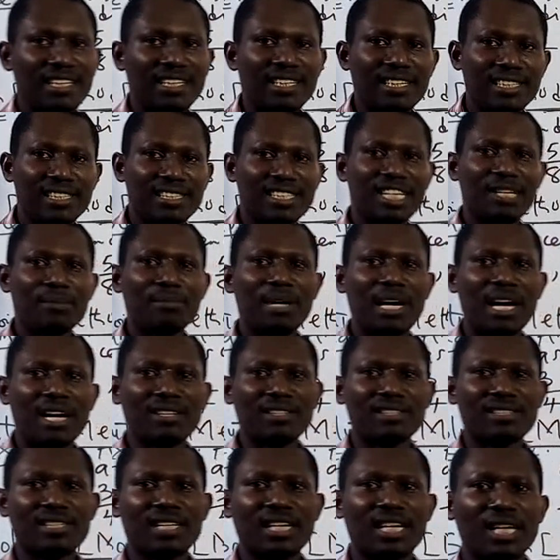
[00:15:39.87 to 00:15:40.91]
the same
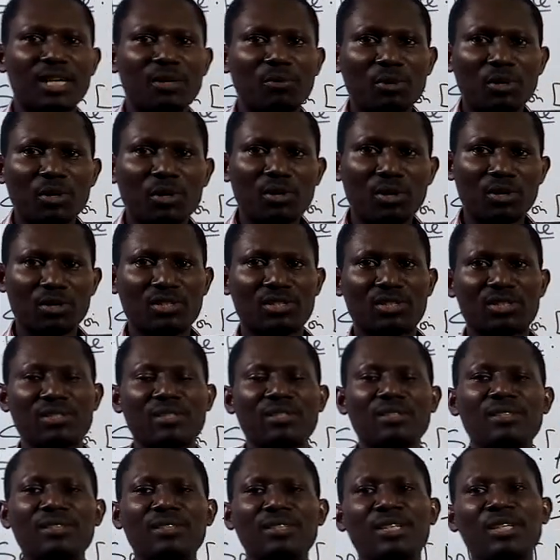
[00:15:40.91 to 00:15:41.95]
answer we got
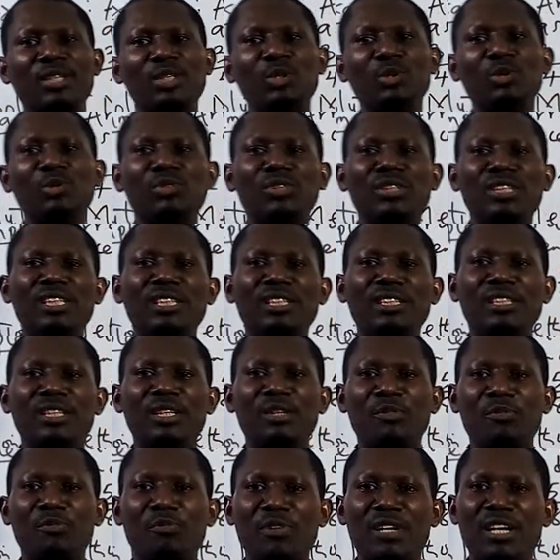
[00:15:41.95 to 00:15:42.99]
using the
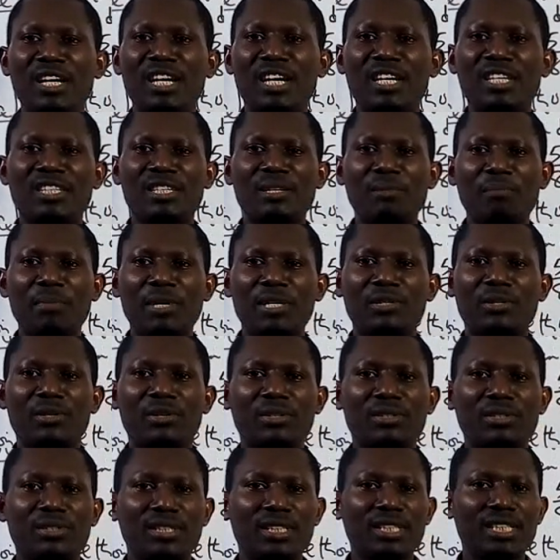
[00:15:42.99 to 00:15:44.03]
first method.
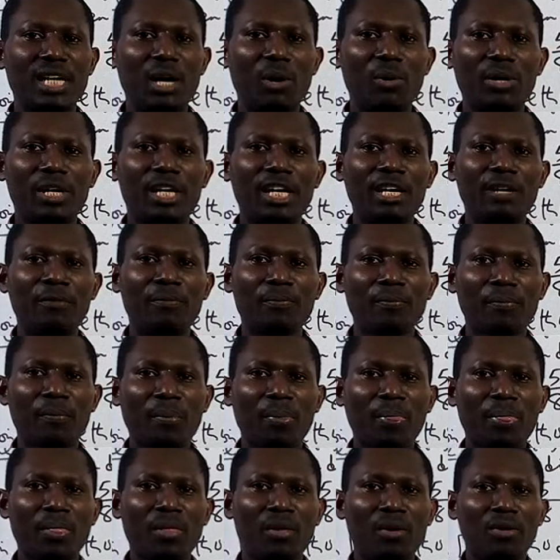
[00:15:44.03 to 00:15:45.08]
Is that okay?
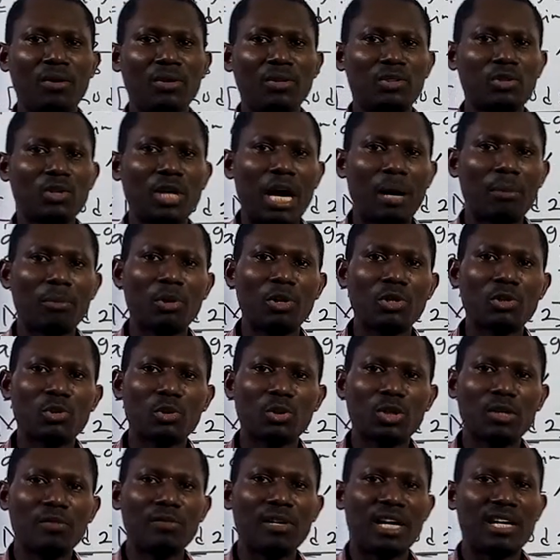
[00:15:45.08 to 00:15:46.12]
So, I'm going to
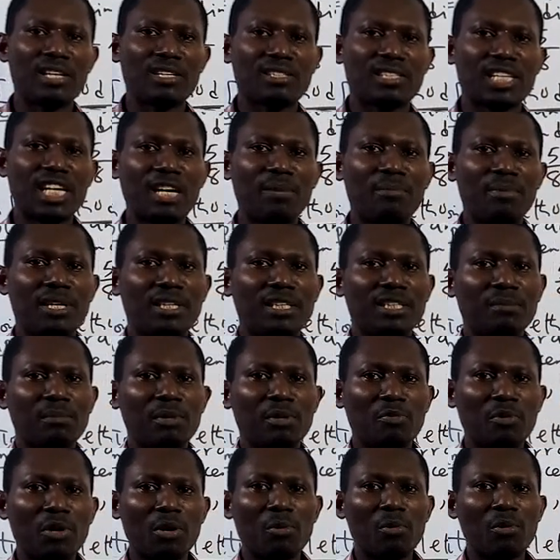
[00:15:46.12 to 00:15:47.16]
give you an assignment
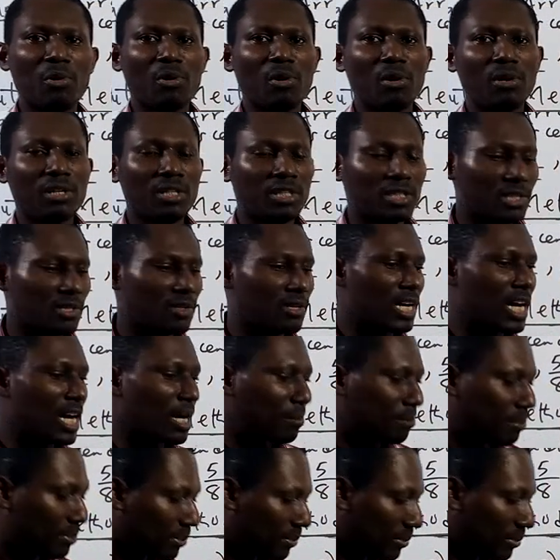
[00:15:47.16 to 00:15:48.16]
before we call it a wrap